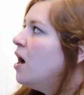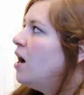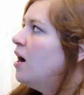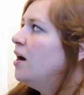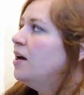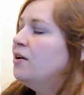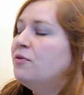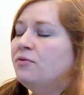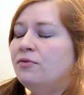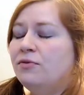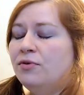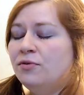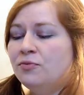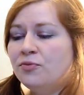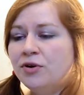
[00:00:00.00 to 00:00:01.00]
Uh, it,
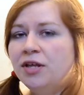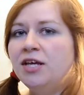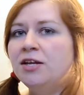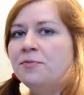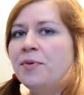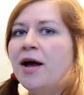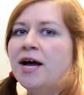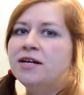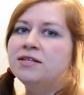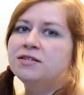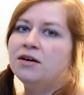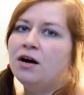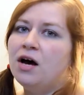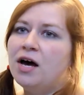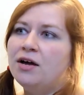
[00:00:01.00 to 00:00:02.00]
it really
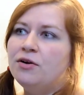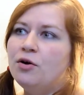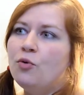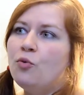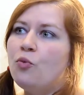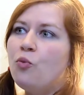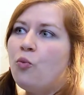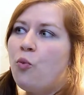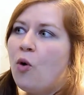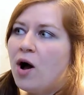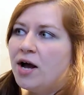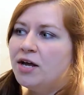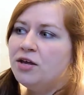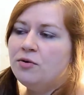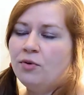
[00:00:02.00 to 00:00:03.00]
depends on
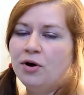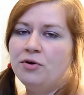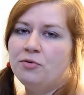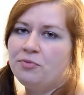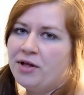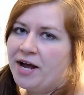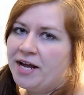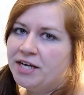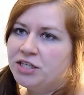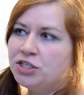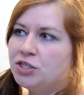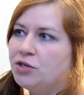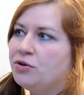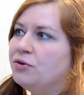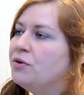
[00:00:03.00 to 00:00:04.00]
what you want to apply it
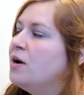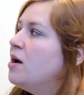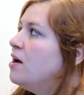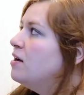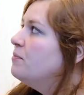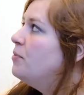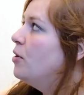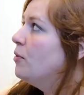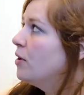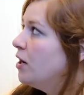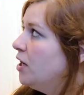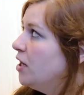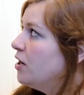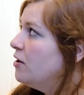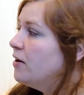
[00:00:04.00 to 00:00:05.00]
to, but we're
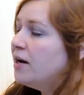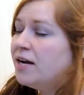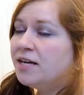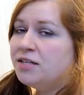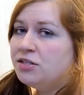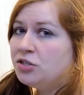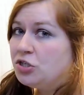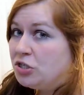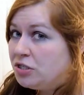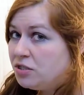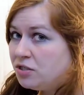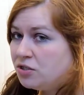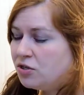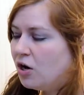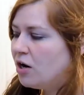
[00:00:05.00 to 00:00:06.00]
going to go ahead and
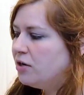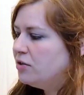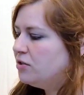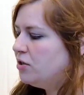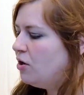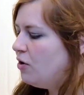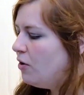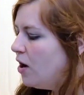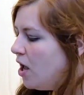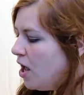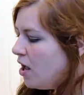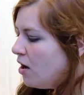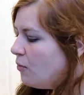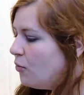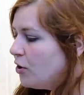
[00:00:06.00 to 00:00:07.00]
just start. So
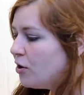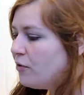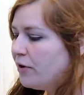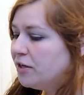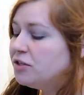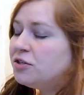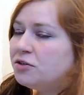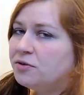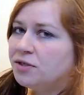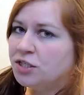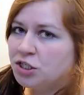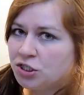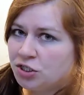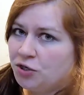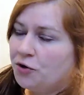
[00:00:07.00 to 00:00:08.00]
we're going to
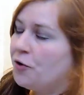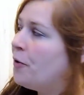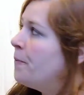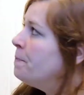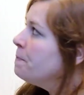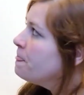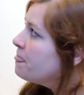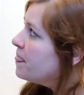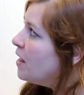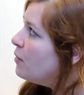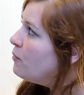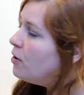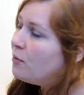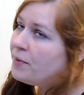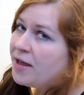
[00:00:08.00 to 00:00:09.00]
assume
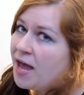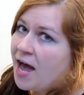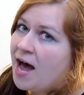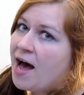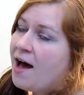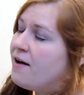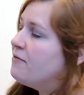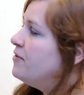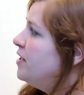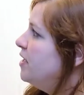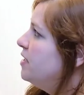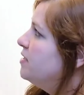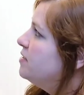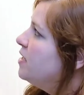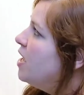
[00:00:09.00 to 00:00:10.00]
that what we have
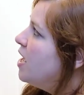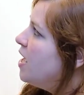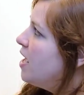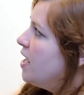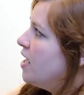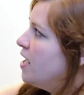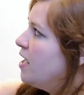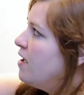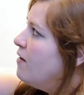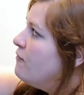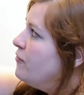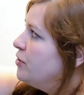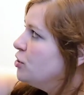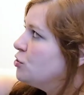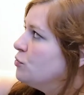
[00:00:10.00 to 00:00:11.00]
is a
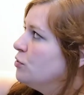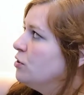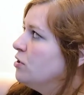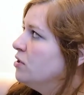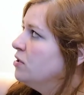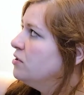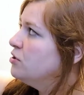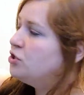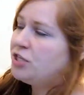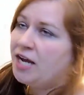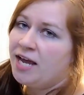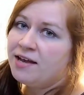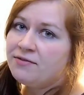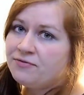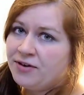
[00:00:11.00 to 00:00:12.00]
visual
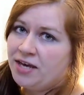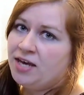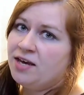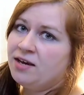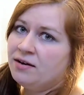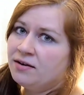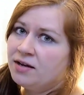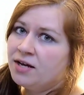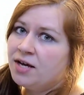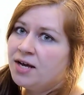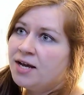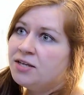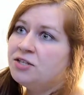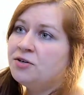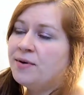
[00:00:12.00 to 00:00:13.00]
JV
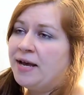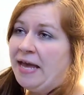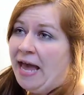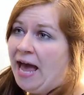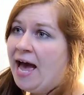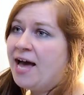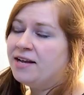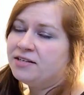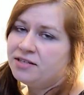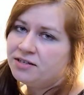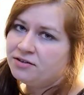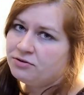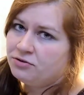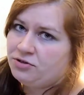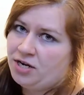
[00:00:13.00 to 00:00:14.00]
to a het
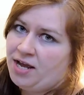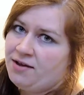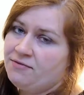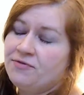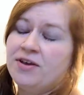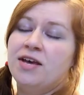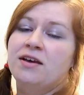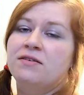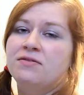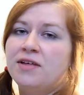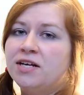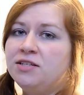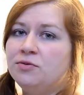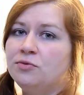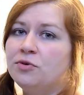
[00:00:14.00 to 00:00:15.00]
JV.
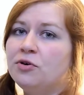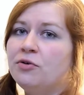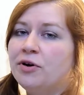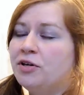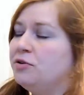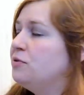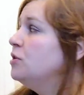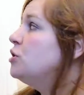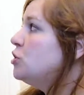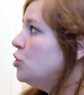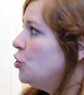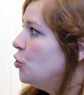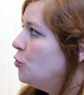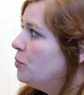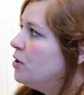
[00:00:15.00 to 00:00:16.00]
That's what we're going to
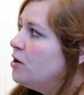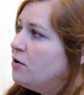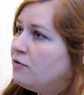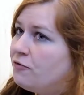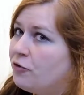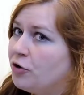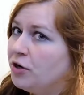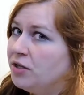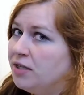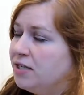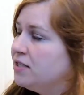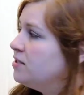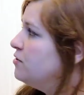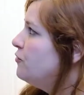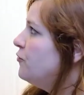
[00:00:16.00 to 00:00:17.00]
assume for at
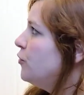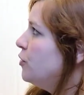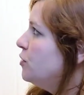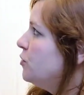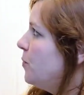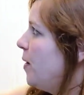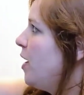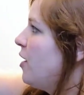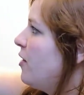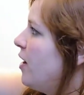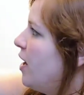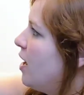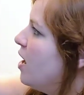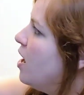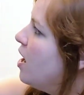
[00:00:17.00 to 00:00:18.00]
least the first
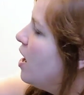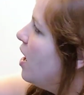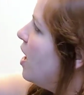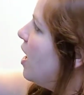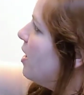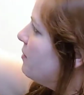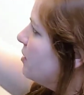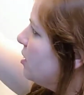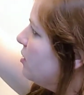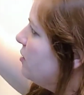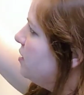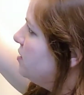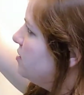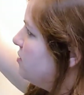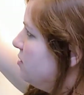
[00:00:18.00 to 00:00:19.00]
pairing. Uh, I'm going to go
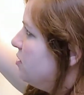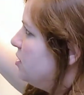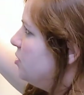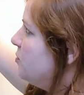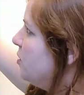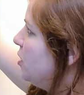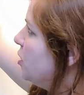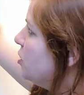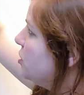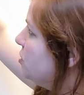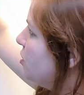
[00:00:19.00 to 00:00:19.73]
ahead and start it up here.